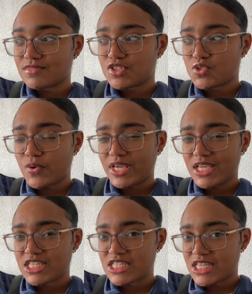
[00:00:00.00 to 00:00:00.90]

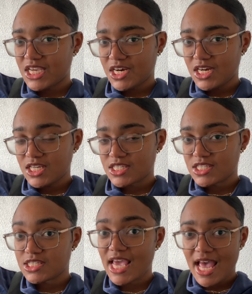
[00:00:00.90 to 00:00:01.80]
three sneakers.
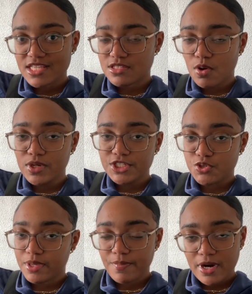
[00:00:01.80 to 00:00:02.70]
Yes, only
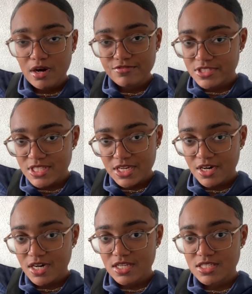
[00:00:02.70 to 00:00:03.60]
three pair of
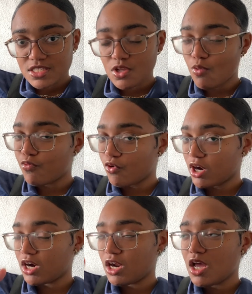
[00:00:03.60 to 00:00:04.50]
sneakers. No, four.